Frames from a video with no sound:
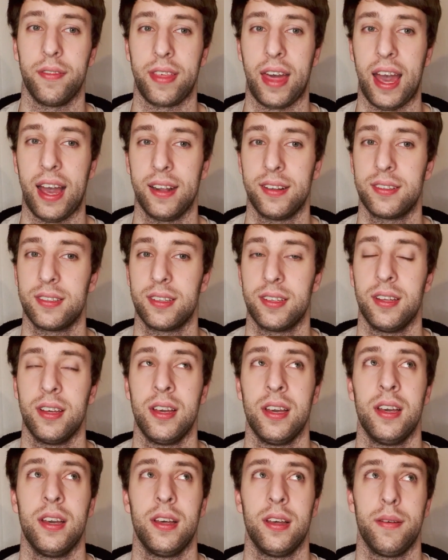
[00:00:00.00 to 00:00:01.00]
of that,
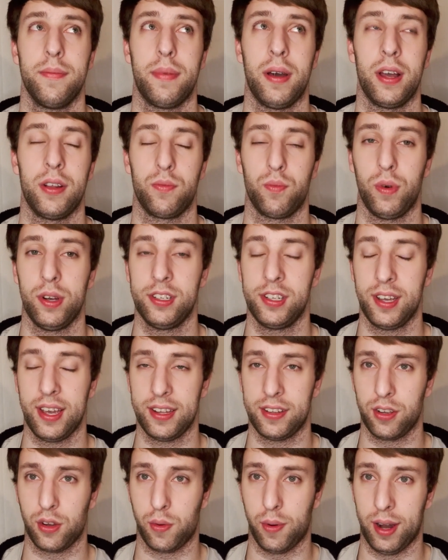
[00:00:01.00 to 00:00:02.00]
but once you
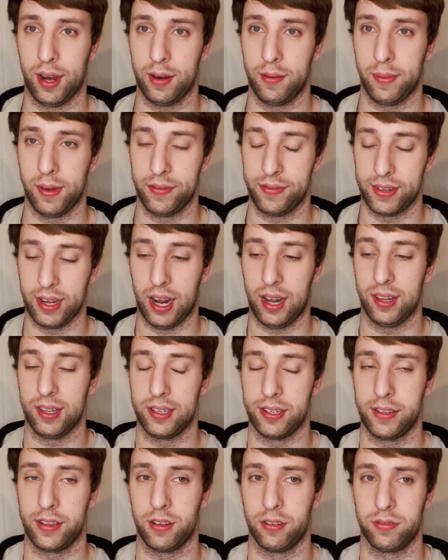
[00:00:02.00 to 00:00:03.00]
get to Quantum of
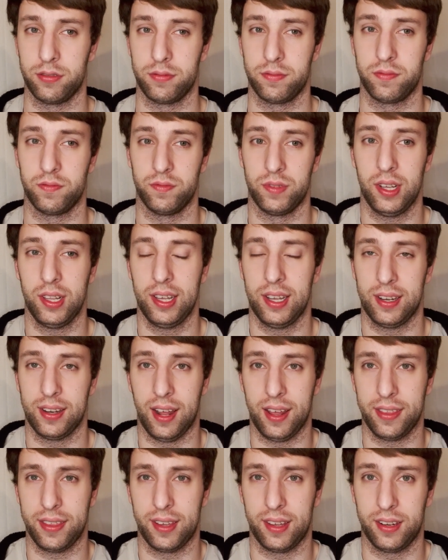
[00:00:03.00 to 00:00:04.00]
Solace, there's really
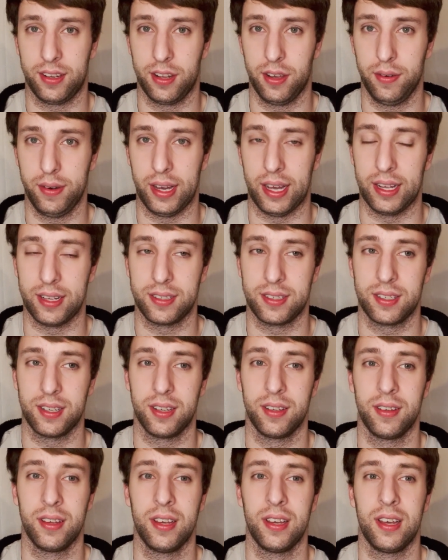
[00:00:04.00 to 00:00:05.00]
nothing to it,
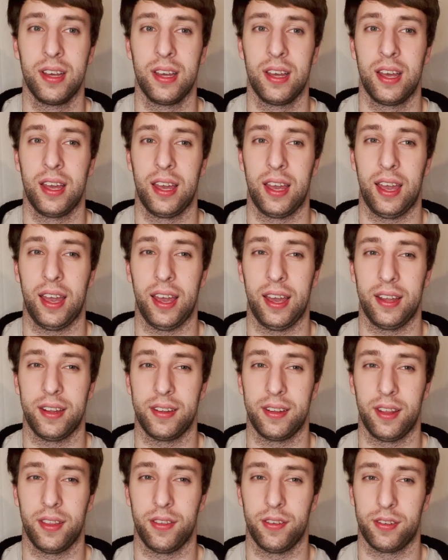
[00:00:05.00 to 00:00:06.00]
and
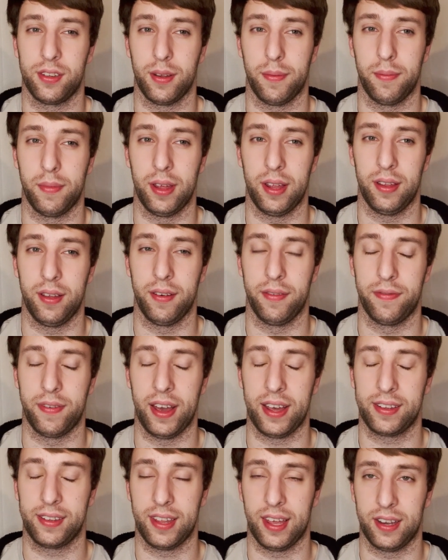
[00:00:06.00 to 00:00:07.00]
there's some
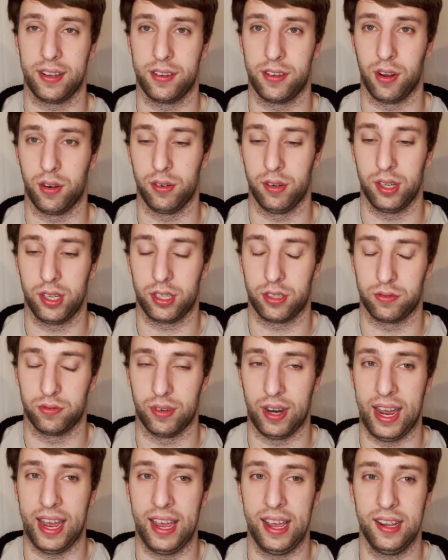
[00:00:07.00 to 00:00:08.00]
effects that don't look
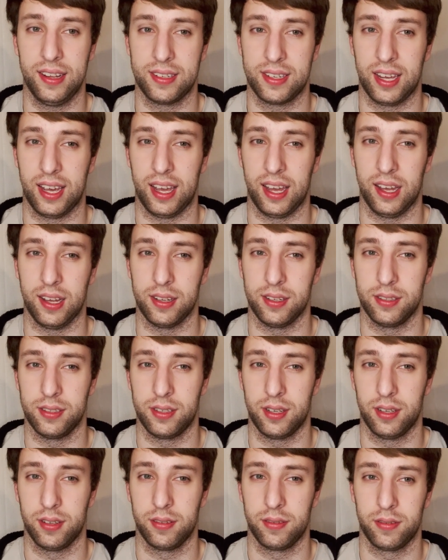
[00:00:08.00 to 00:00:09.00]
great,
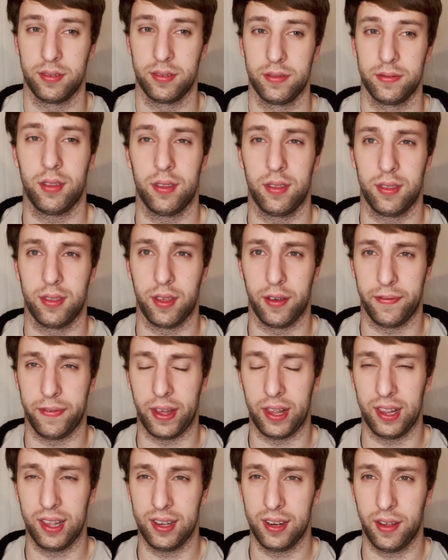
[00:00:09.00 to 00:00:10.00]
and the
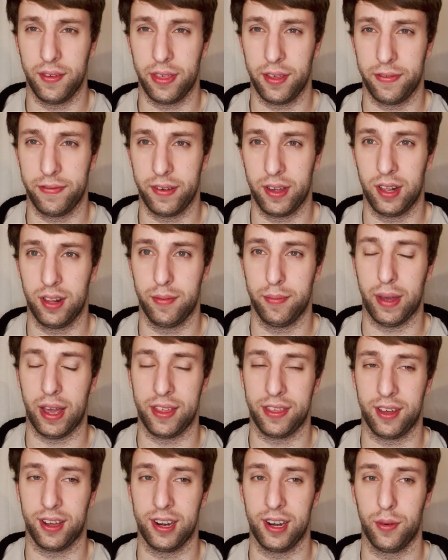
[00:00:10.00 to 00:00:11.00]
villain of the film, I
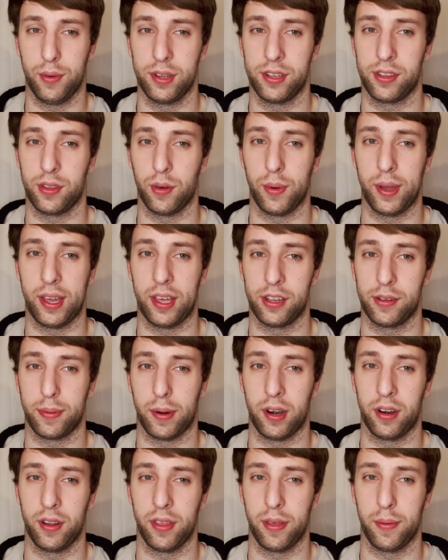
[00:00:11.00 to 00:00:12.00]
thought he was the weakest
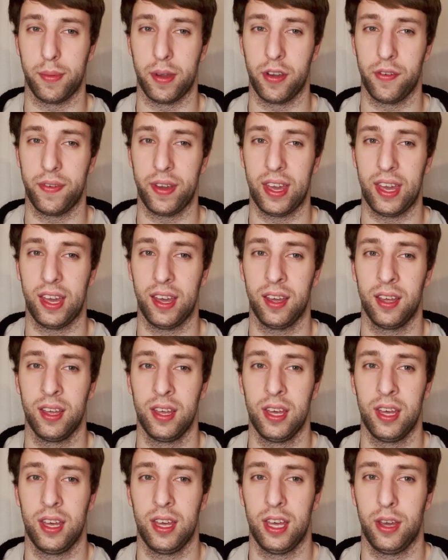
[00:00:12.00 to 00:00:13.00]
part of the movie.
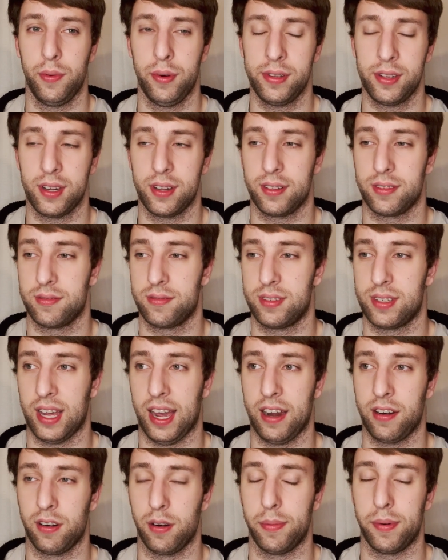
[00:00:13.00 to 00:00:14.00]
He wasn't
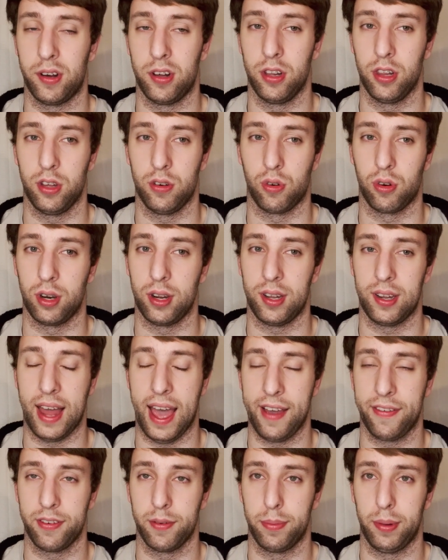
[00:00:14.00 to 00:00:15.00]
terrible or
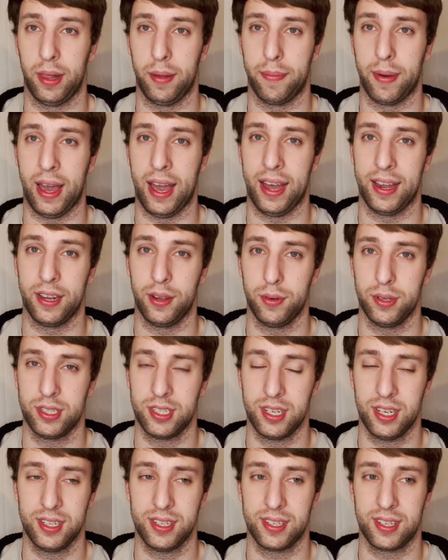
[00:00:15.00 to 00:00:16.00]
laughably bad, he was
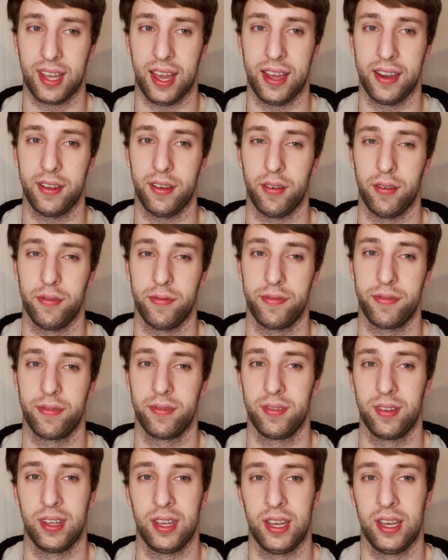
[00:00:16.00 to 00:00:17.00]
just kind of
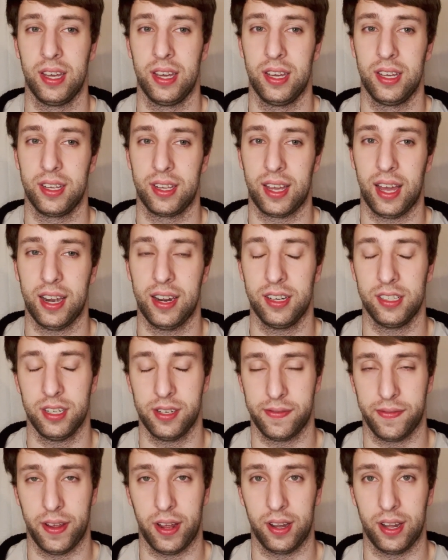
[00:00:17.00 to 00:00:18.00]

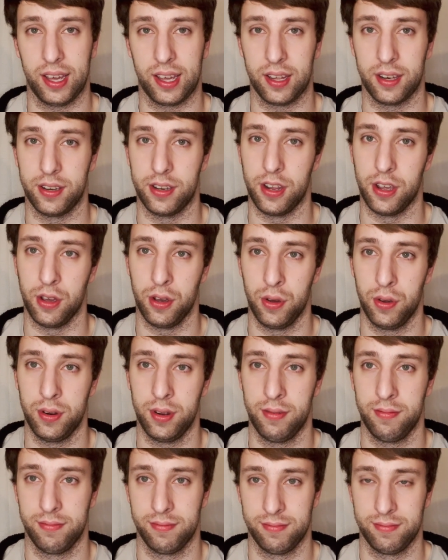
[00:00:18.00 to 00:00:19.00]
just felt like a dude,